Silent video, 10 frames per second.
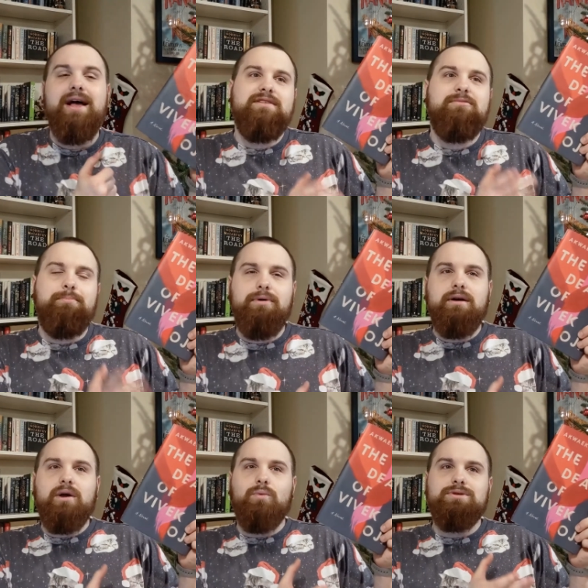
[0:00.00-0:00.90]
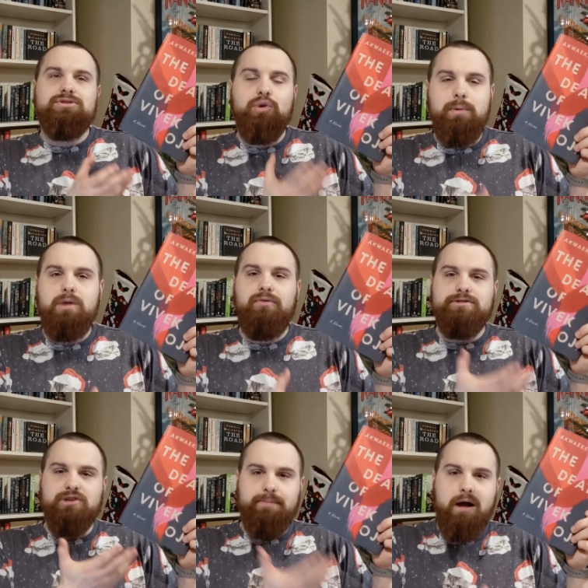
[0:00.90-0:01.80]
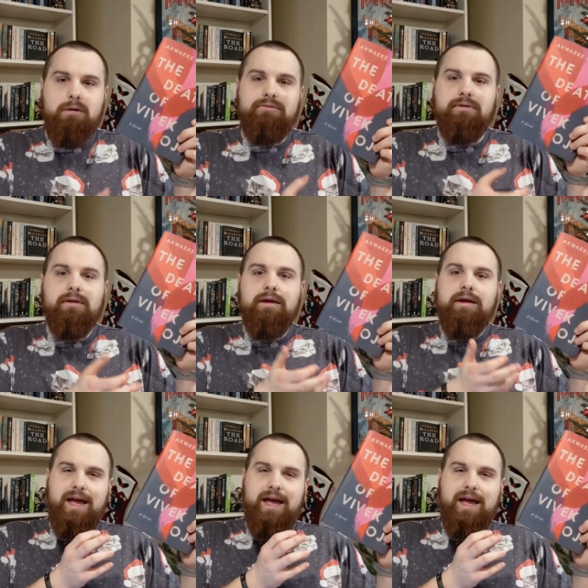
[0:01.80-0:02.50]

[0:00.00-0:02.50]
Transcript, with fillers: This book was so beautiful, so powerful,